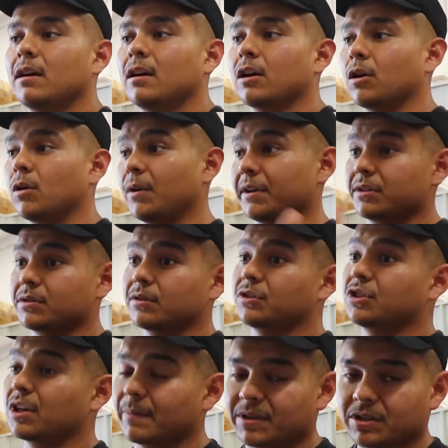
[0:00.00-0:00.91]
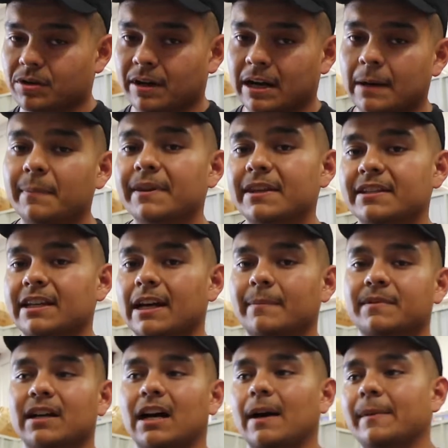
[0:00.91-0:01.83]
going to a gym is great, but at the same
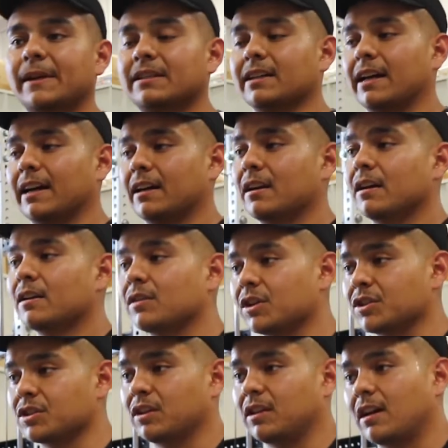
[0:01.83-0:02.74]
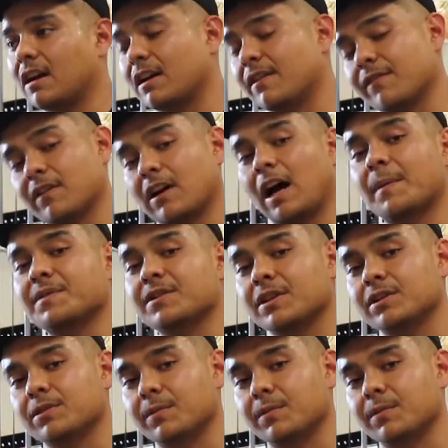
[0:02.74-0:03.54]
time, it's like there's a lot of different options,